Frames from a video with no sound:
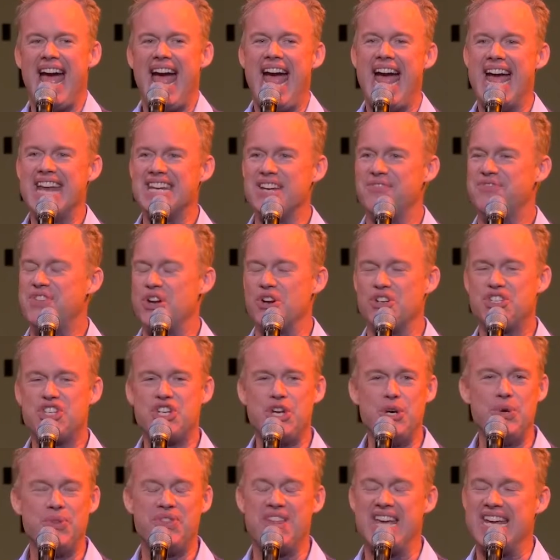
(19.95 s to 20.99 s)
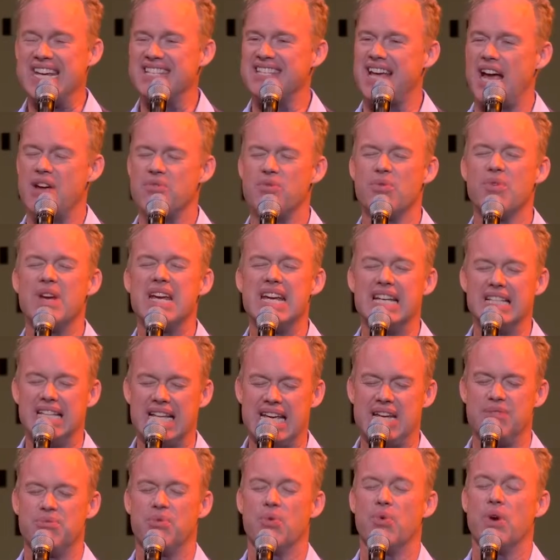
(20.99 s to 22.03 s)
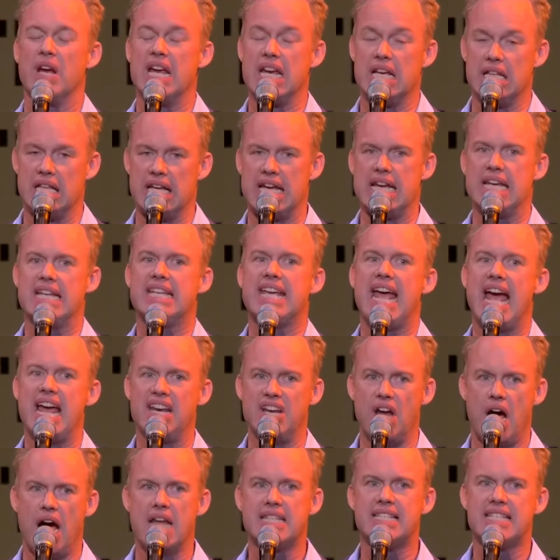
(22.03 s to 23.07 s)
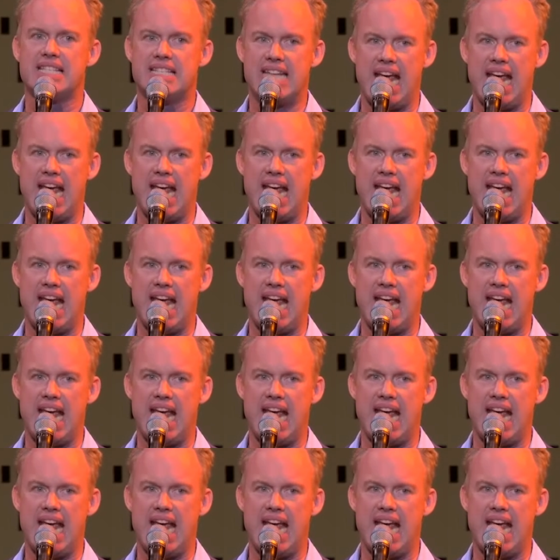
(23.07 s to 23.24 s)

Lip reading: And if there are two things I really, really cannot